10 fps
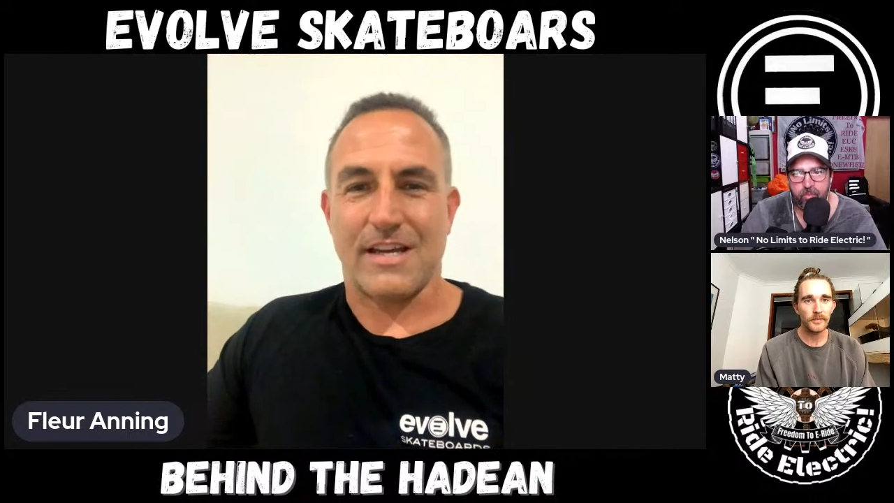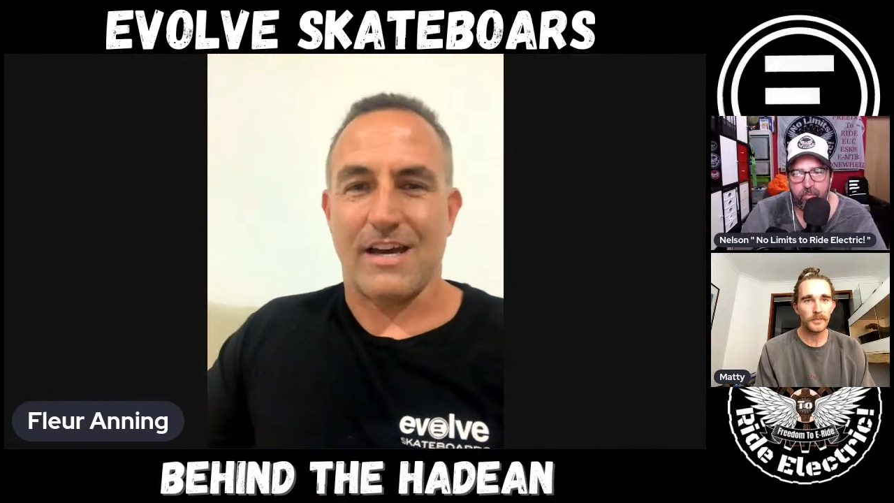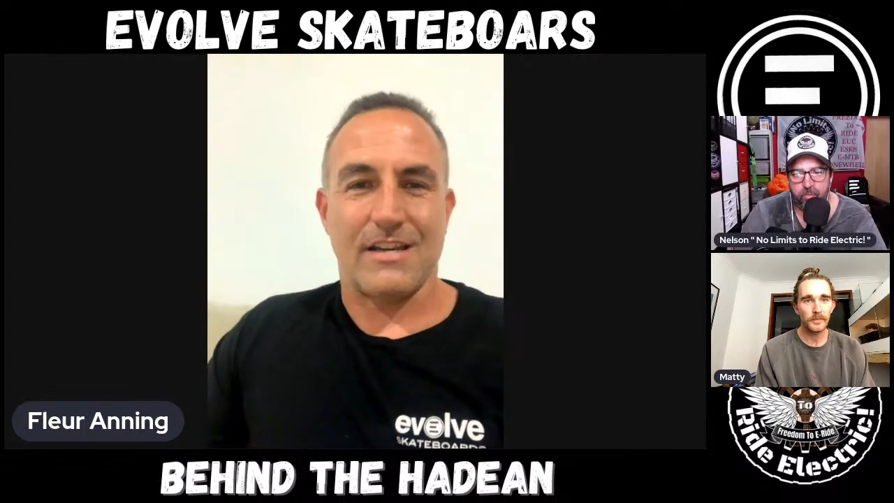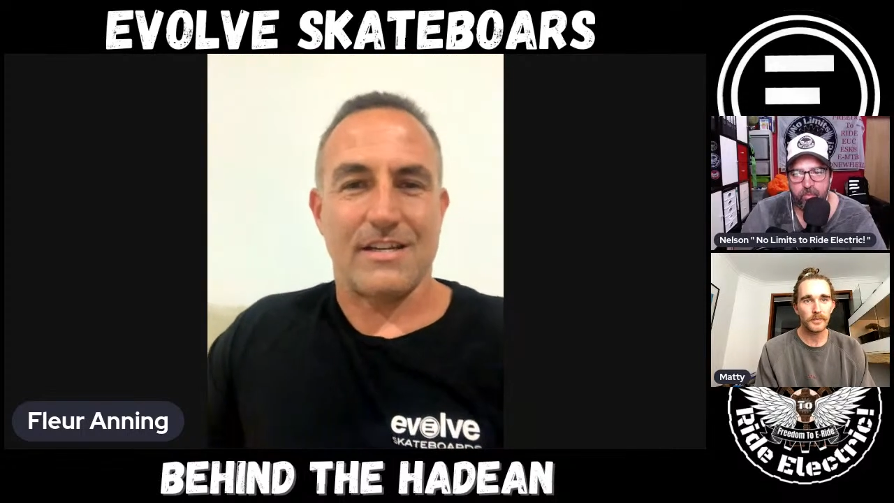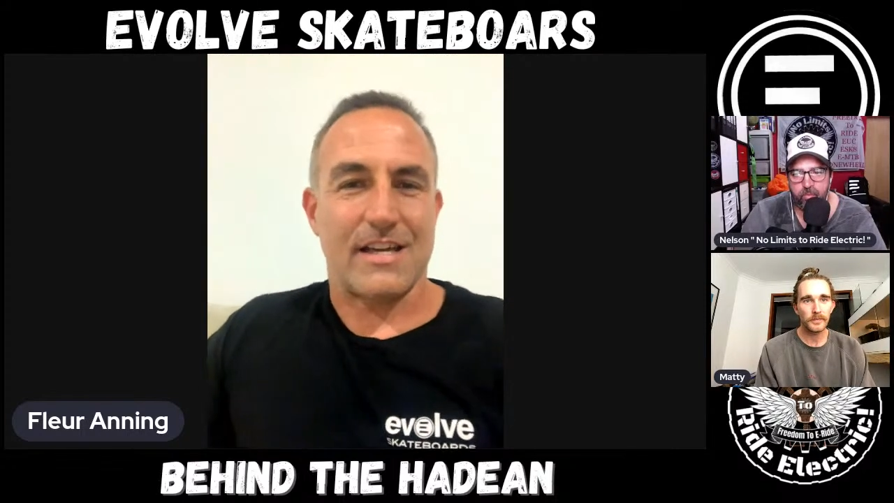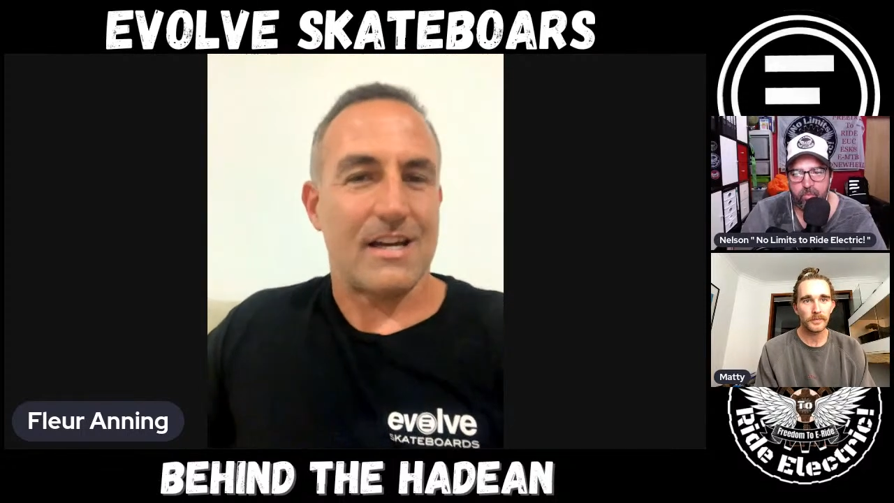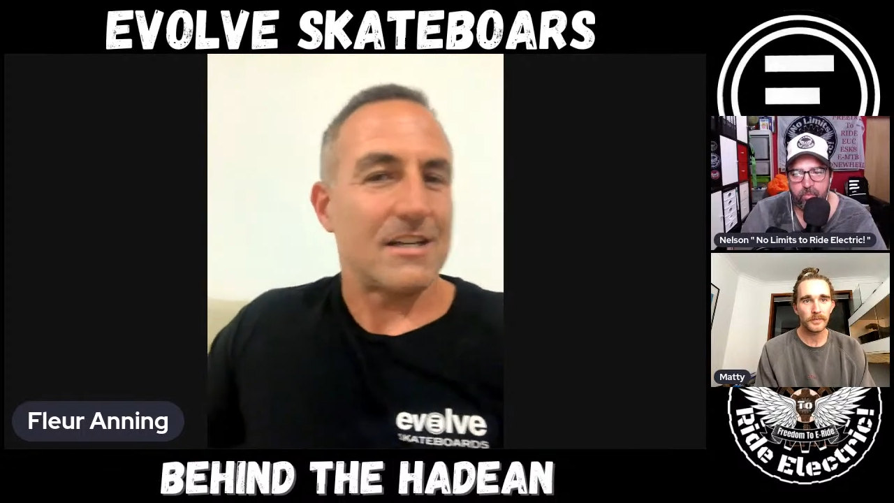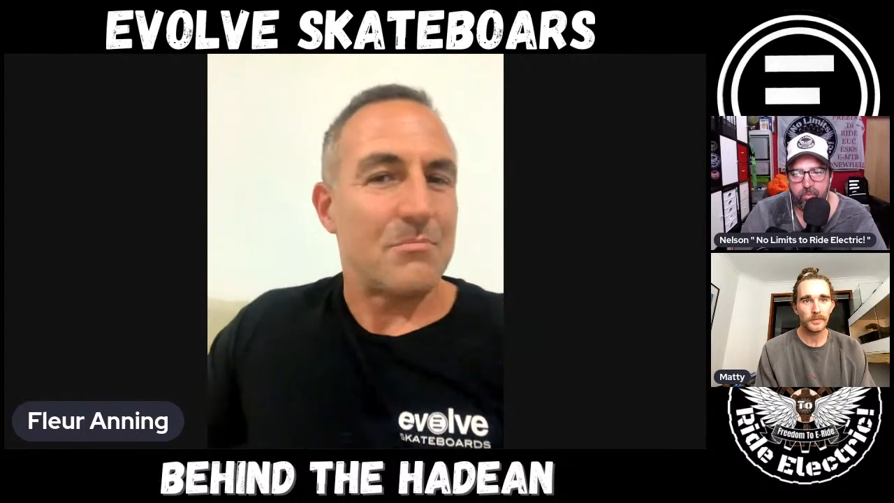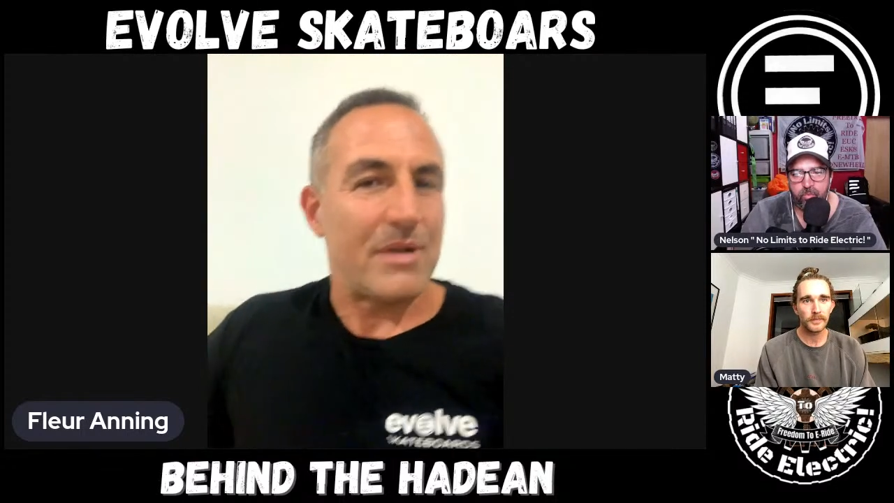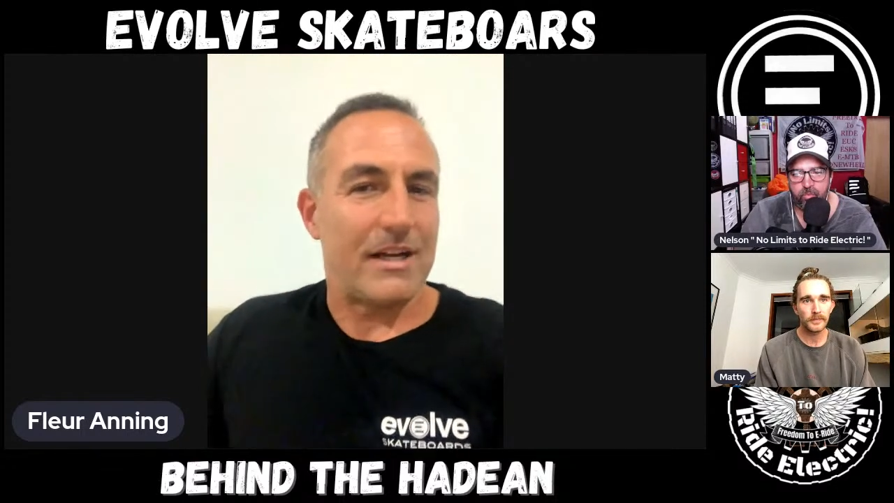can't
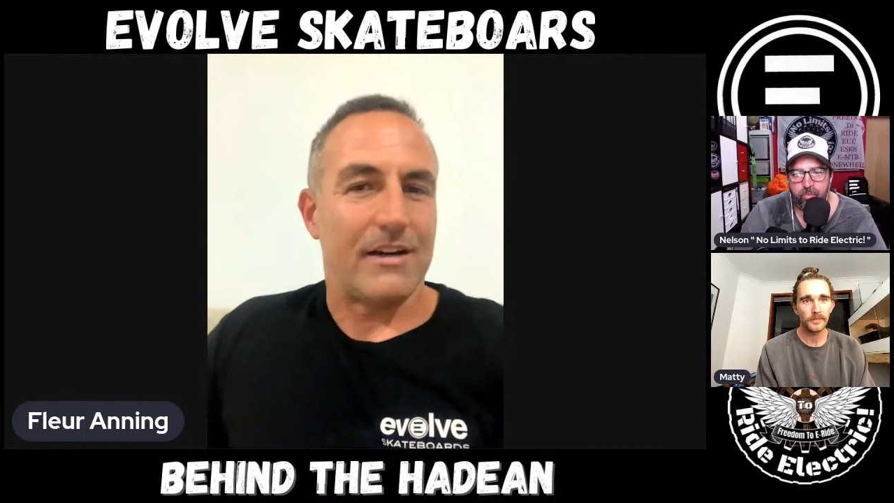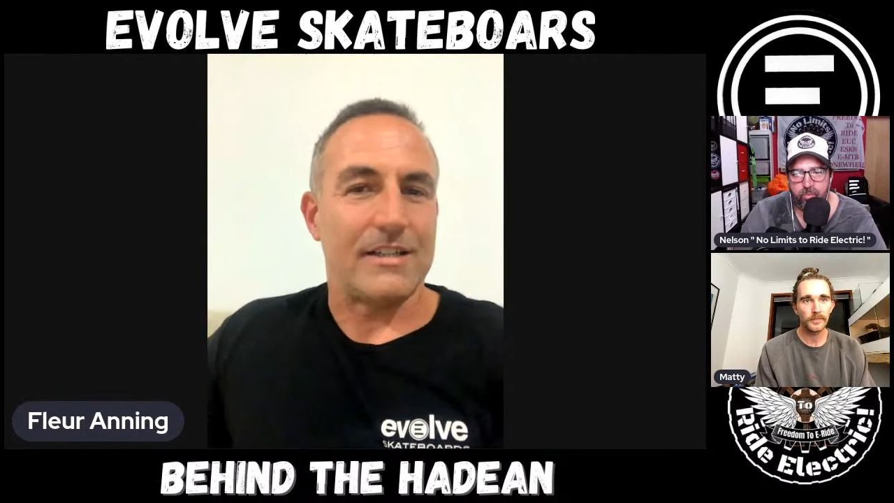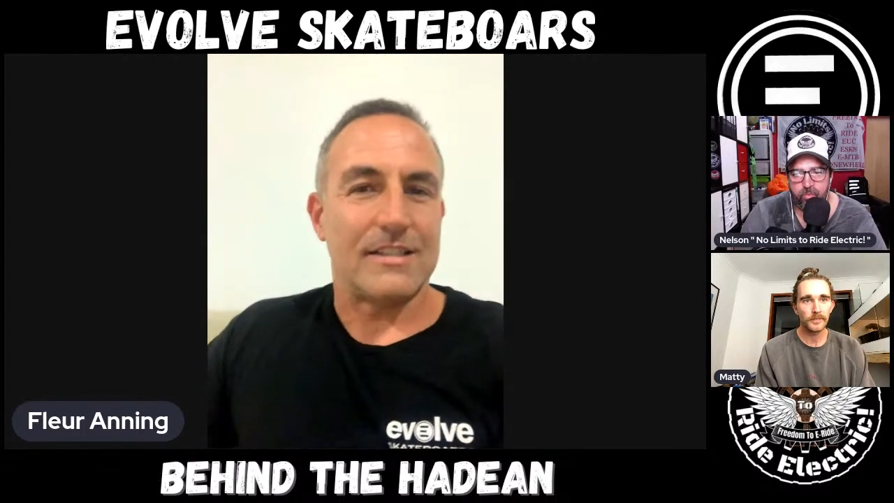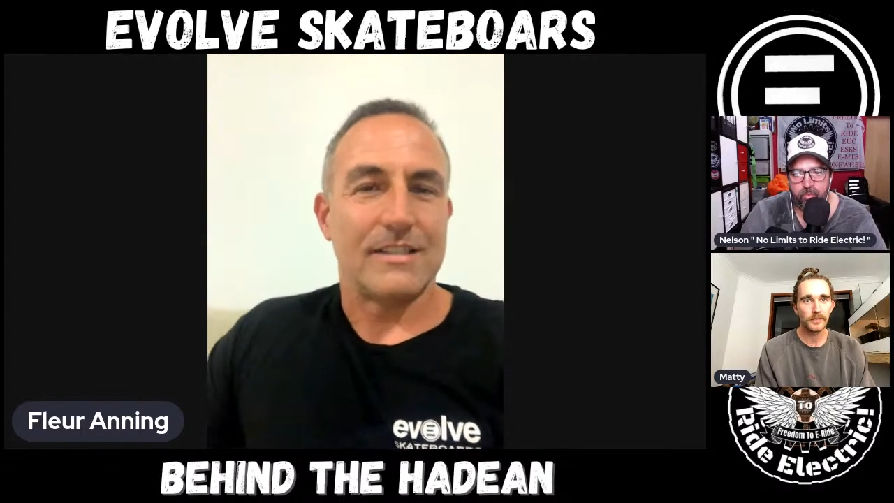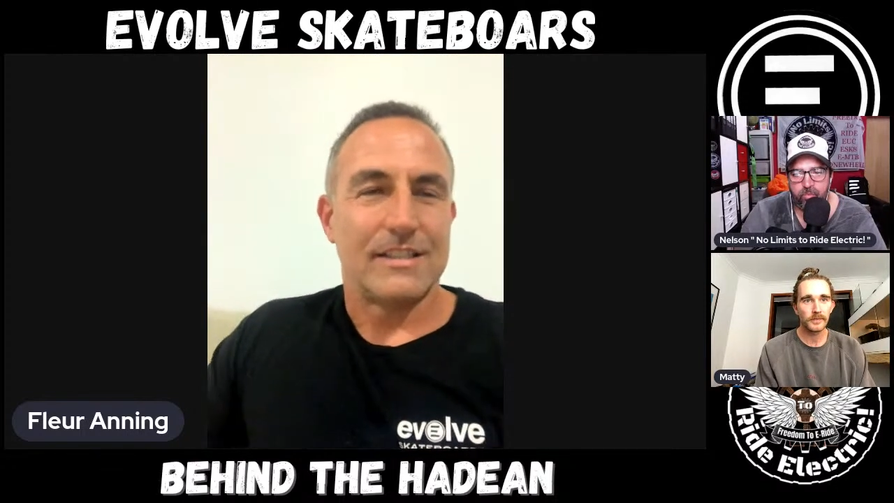compare it.